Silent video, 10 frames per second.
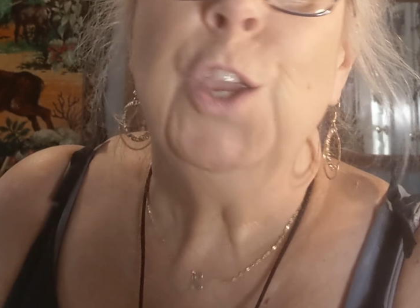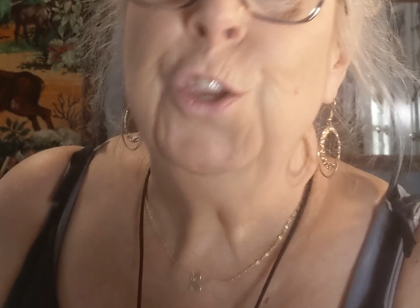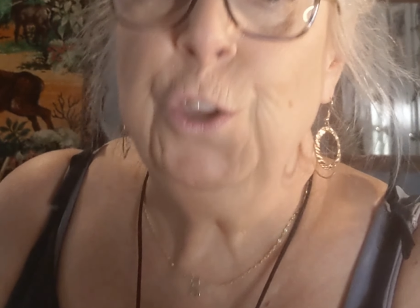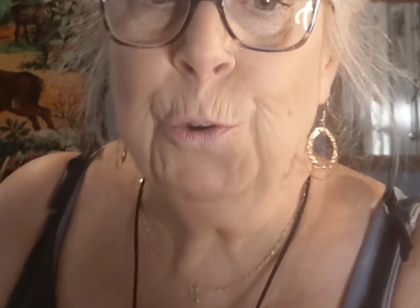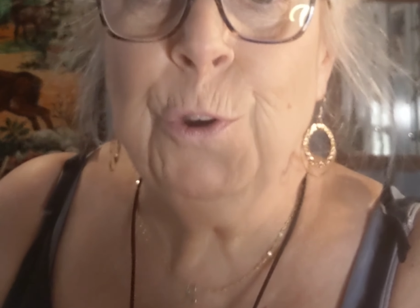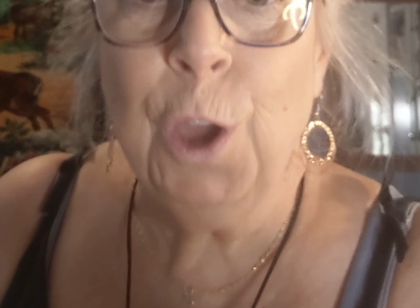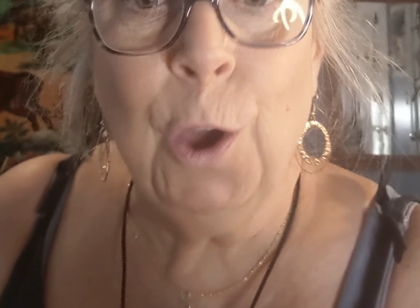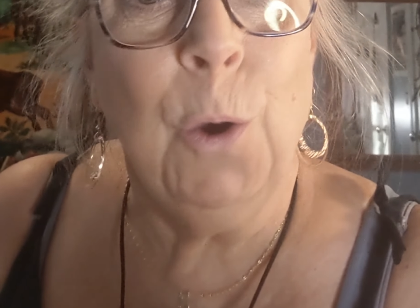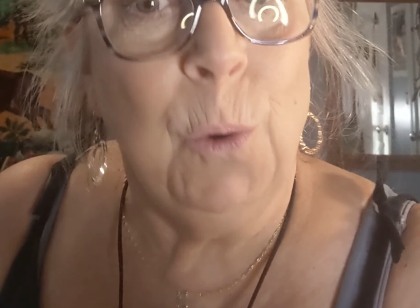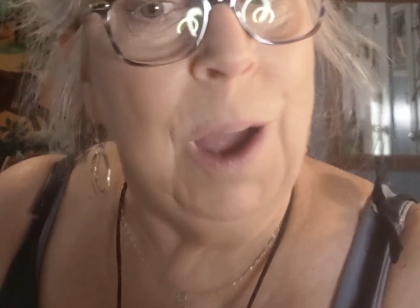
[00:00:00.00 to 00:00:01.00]
You
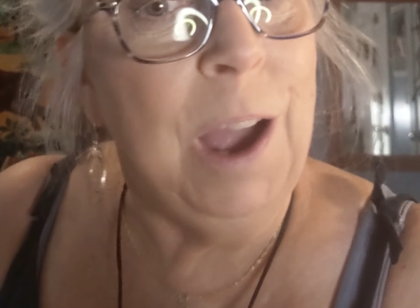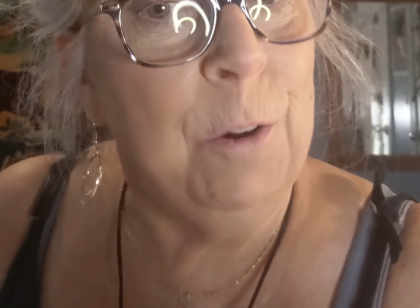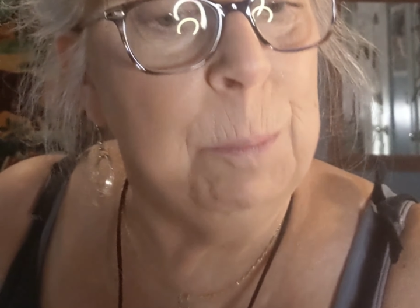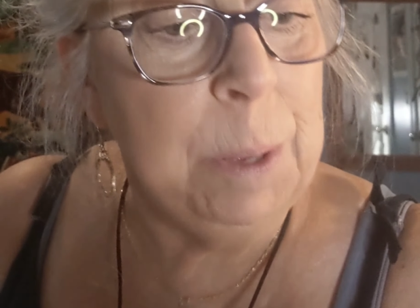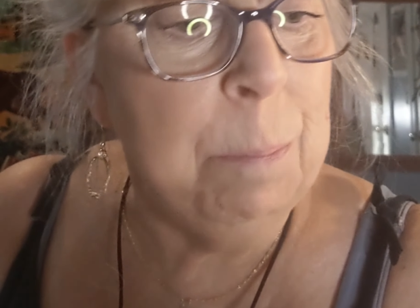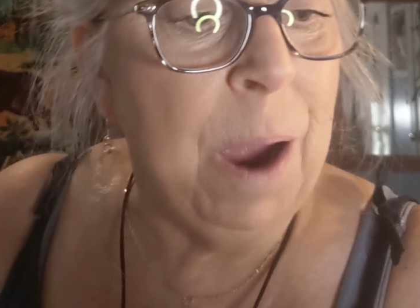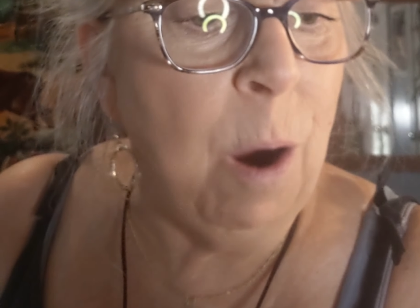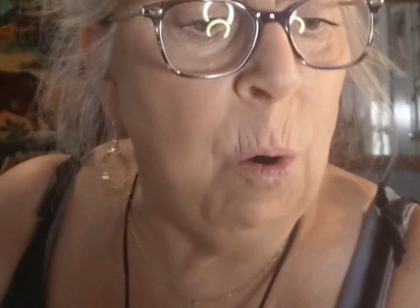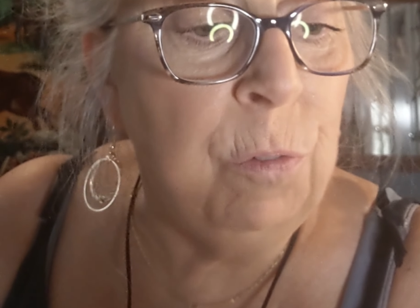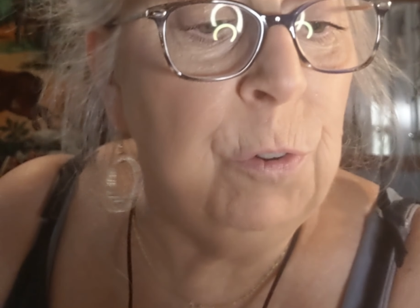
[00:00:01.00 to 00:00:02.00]
know how to be
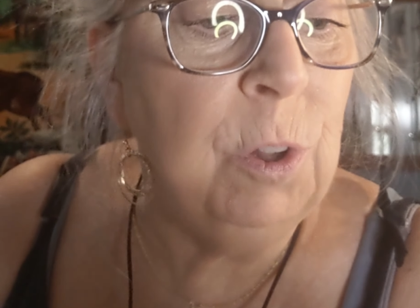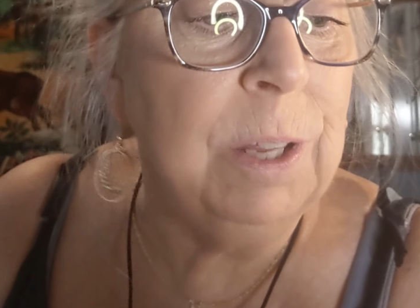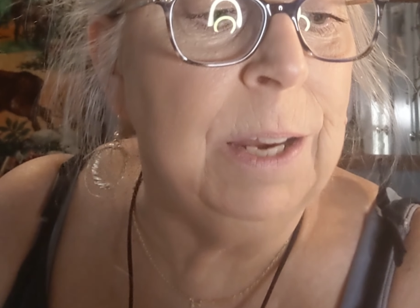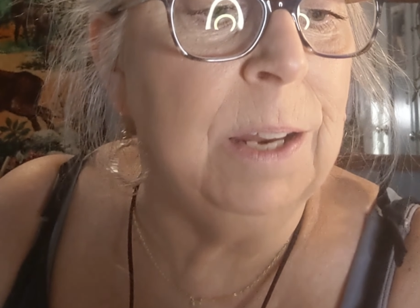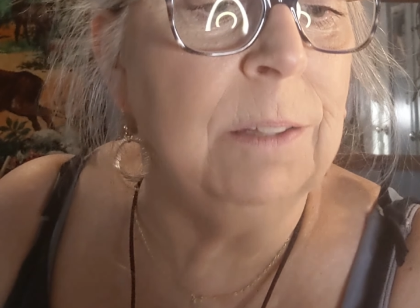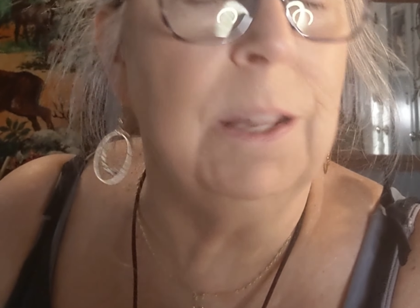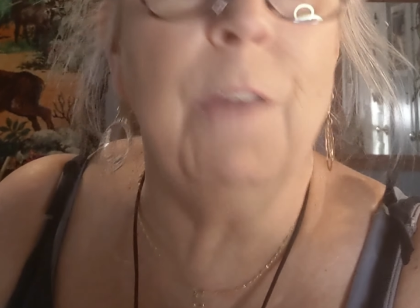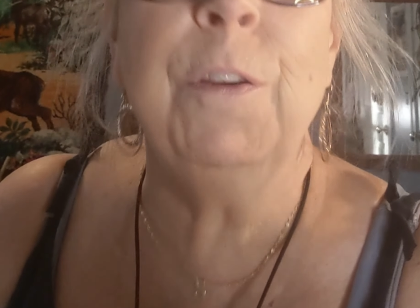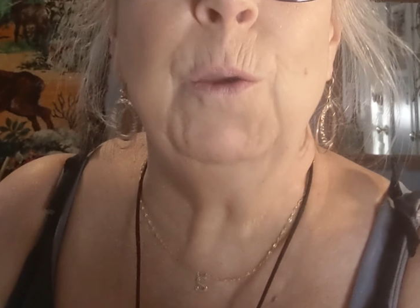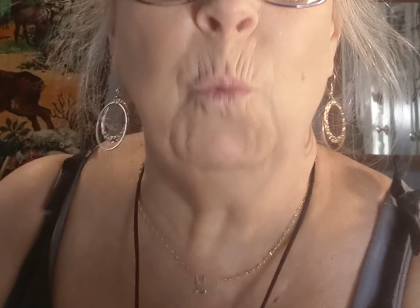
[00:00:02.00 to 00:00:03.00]
powerful in a
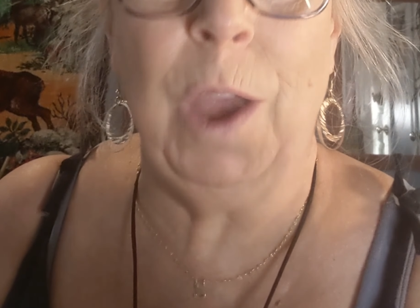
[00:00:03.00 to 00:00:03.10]
loving